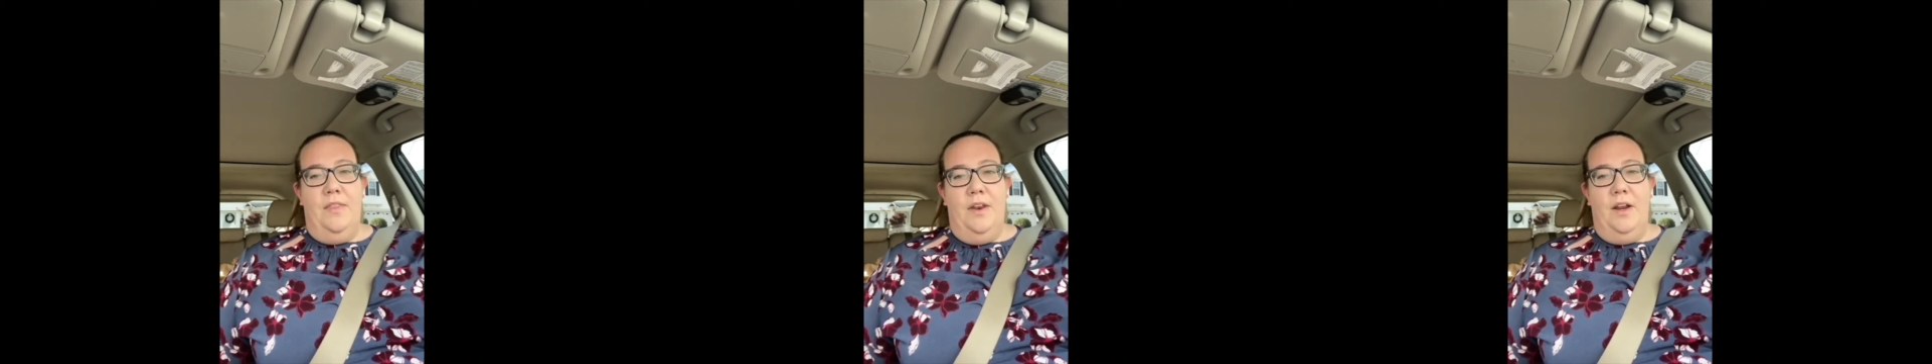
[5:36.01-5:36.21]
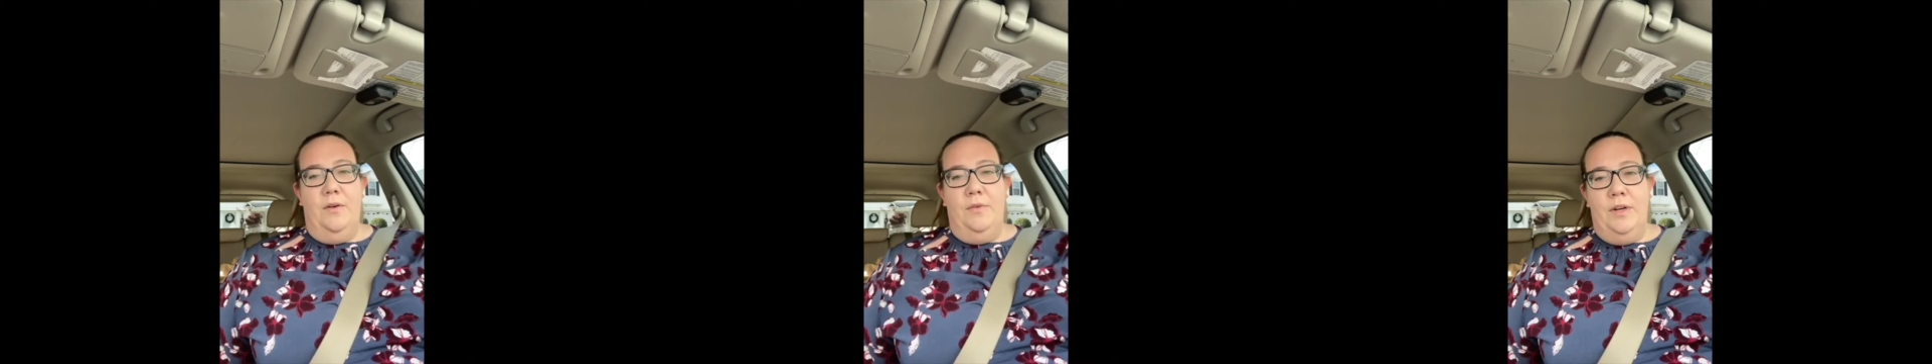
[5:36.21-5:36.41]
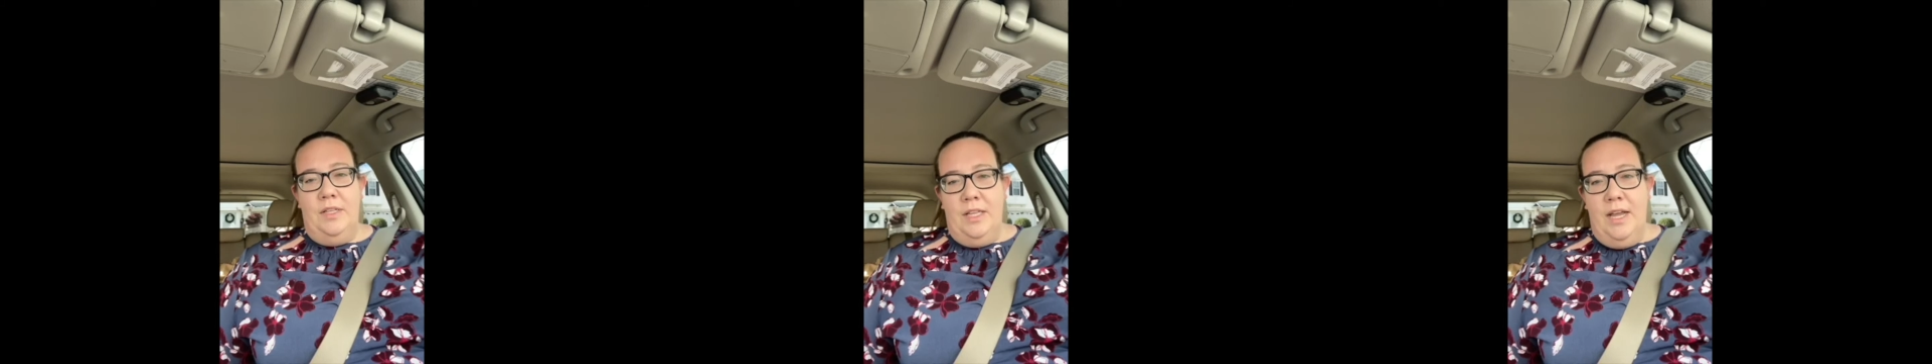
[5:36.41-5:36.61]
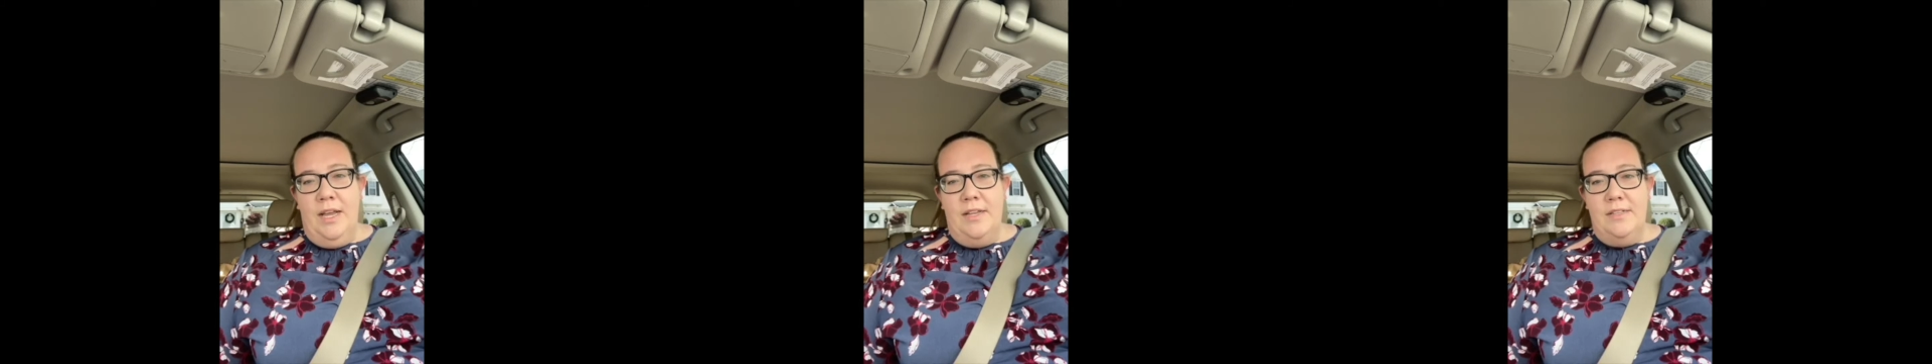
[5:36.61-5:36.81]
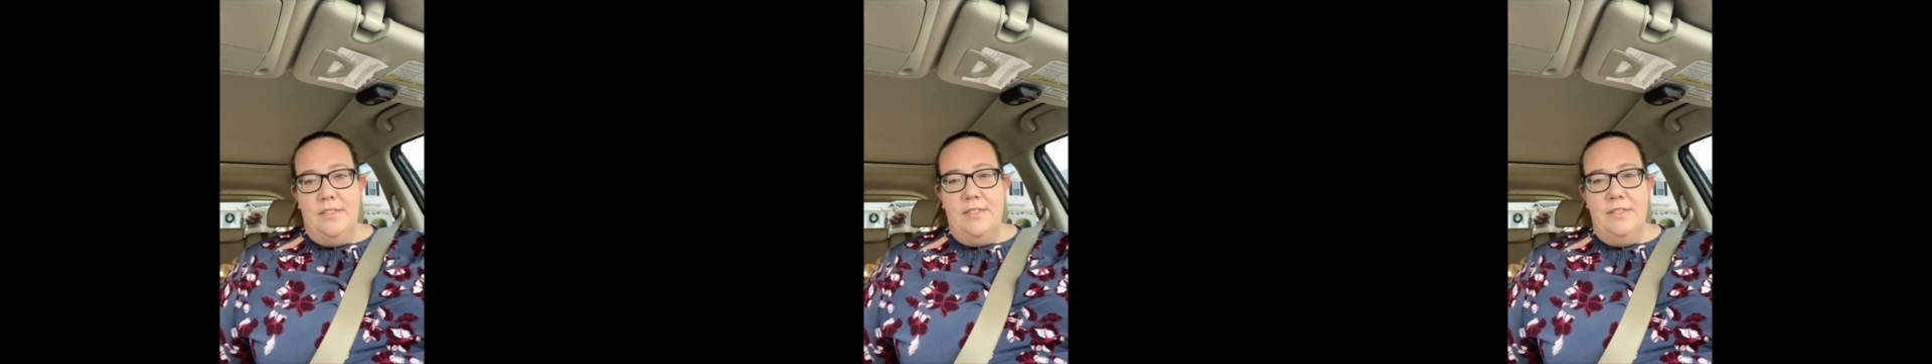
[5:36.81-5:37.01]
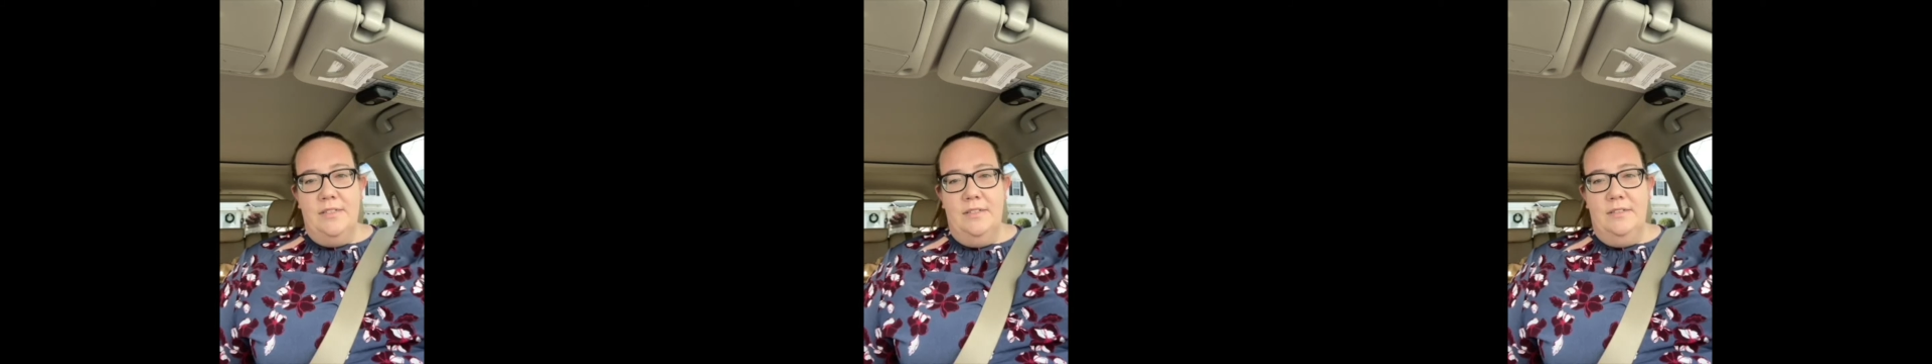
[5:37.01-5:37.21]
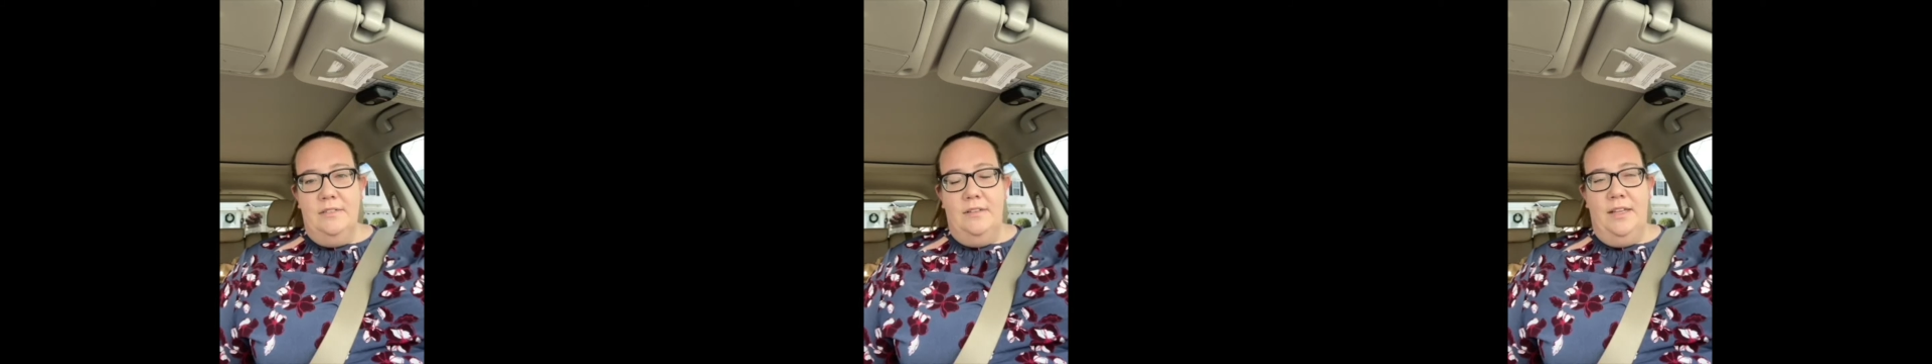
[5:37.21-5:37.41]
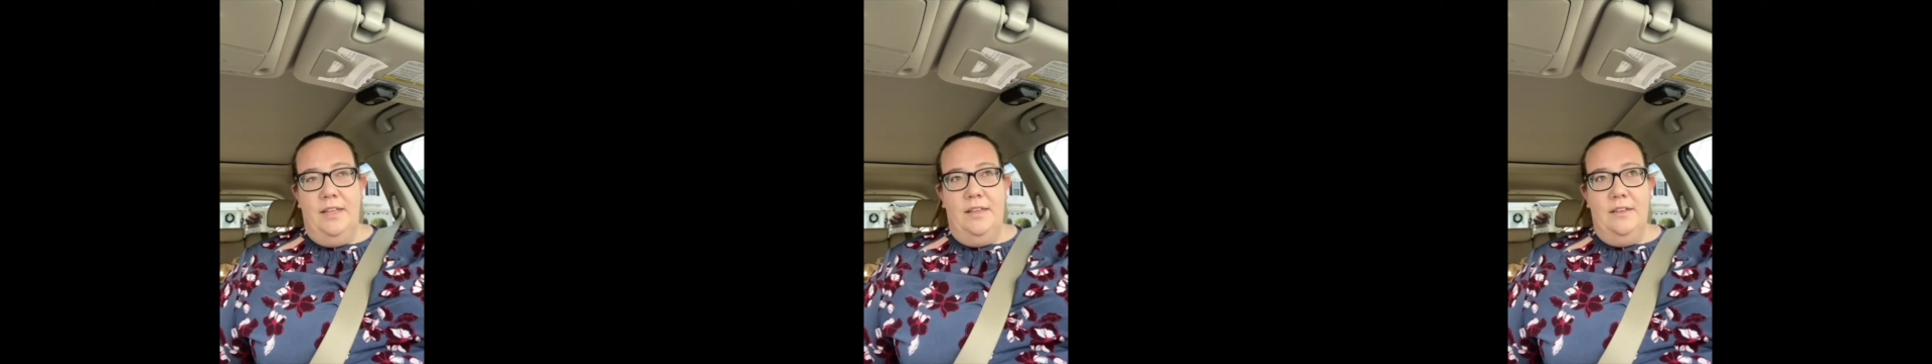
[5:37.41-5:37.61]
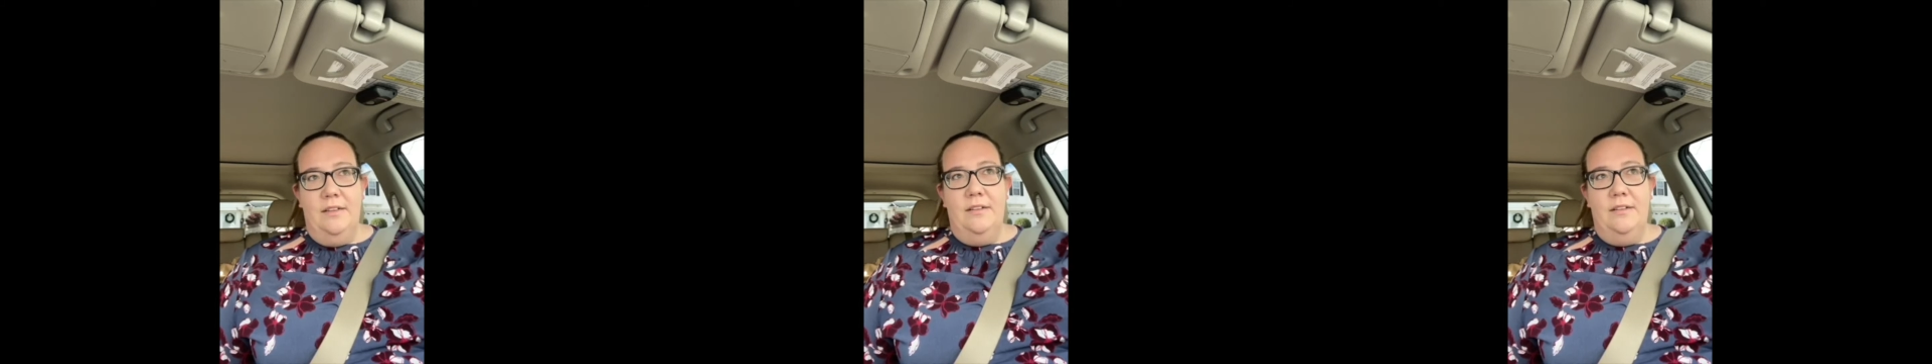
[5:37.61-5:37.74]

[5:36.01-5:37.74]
than I realized, like